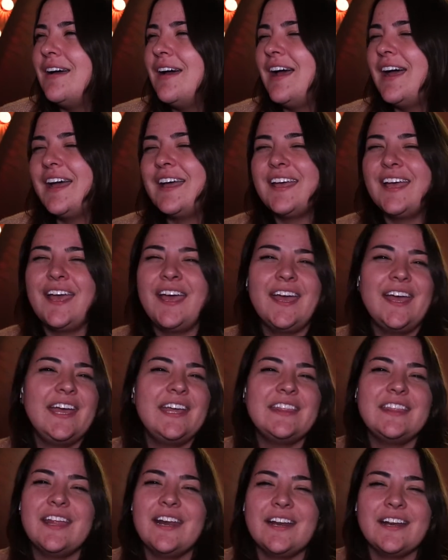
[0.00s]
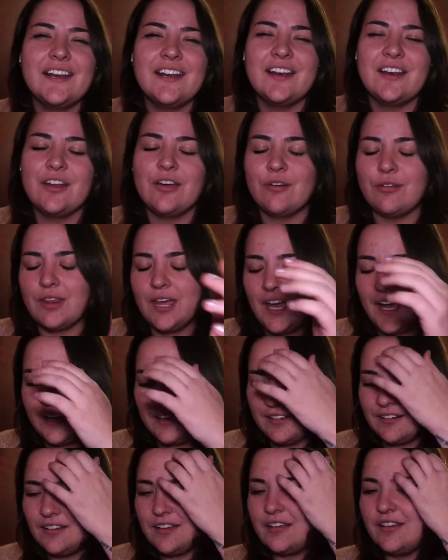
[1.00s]
I hate that I didn't know that.
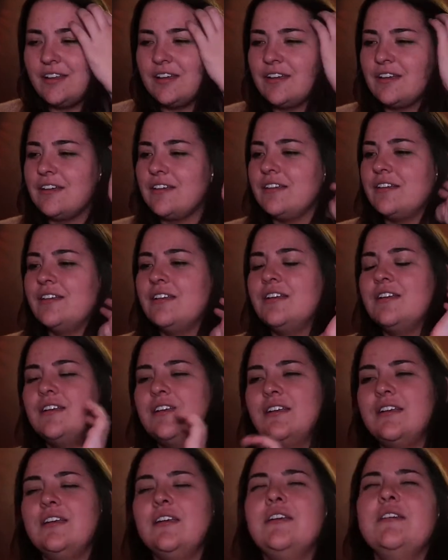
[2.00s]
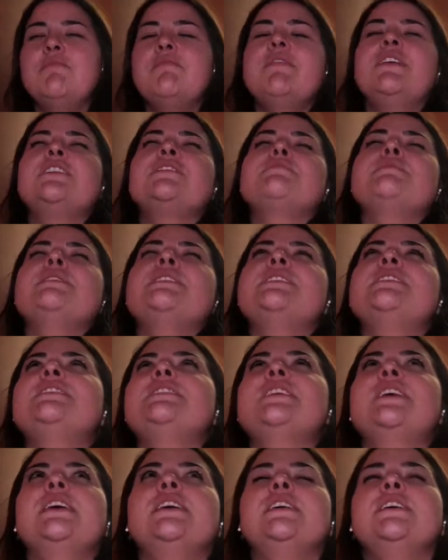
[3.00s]
Ugh, makes me
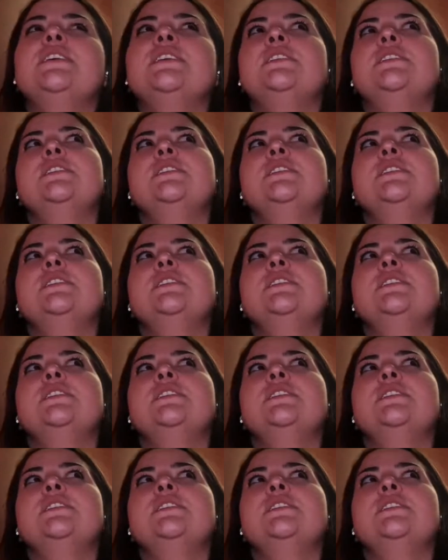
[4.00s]
sick.